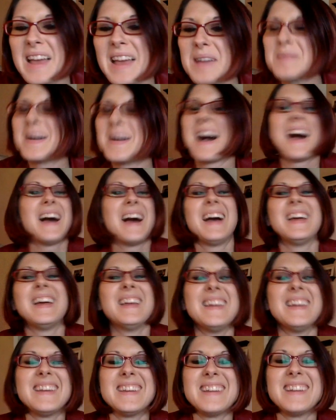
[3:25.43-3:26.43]
But,
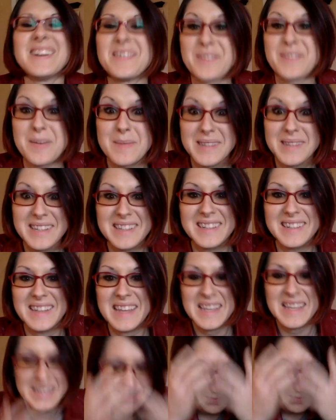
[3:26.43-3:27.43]
you know, from a little
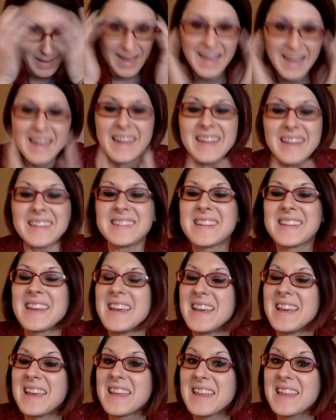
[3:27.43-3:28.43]
kid's mind,
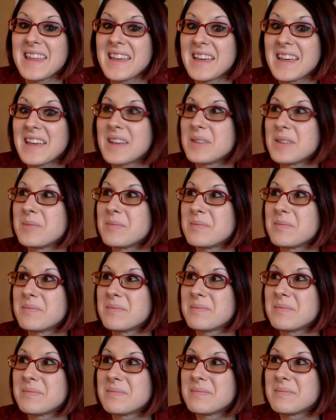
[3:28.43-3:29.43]
I
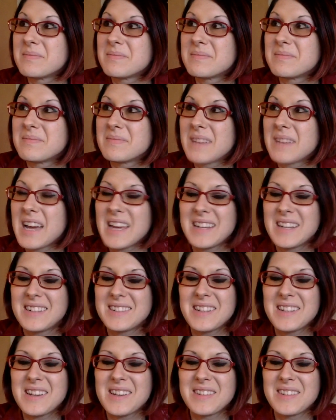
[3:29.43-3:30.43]
don't
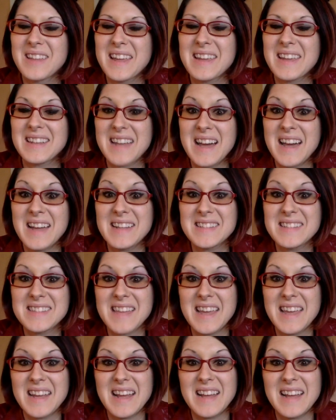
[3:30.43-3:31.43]
know, like in
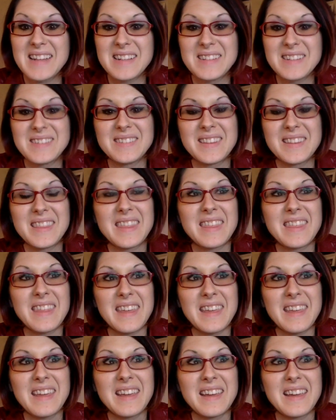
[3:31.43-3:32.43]
hindsight, I don't
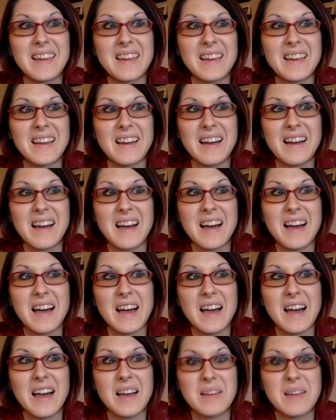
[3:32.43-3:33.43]
think
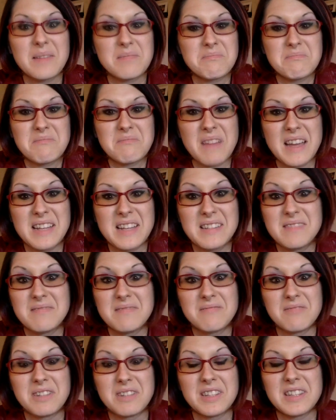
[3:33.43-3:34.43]
I
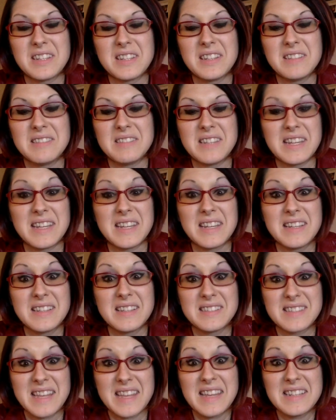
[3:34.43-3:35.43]
really dig
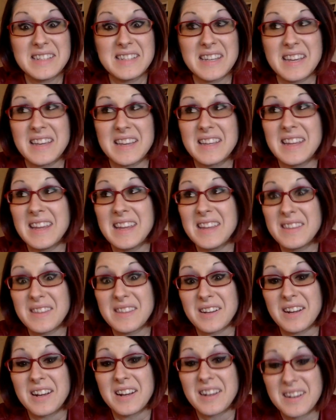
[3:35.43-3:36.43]
Santa either.